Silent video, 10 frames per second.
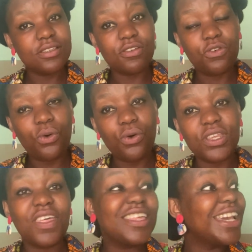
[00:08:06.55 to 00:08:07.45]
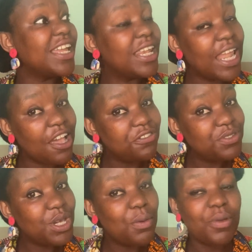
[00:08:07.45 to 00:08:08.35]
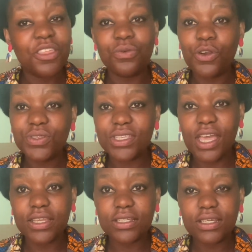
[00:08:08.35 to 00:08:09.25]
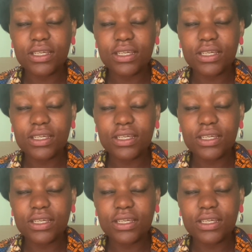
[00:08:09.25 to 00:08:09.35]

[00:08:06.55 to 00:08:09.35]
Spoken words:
of corn that they had left by the roadside.